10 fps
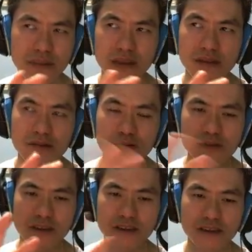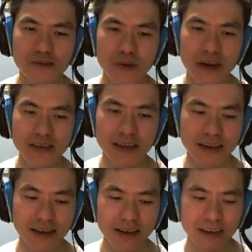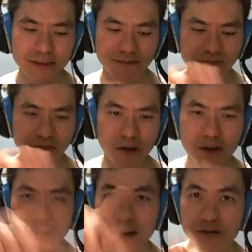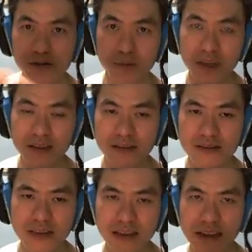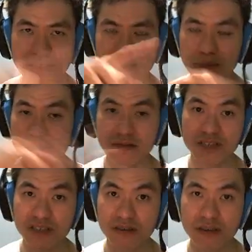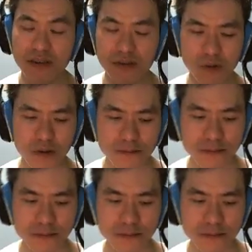those stages where it's very hard to spin, say like the puzzle shields and so on.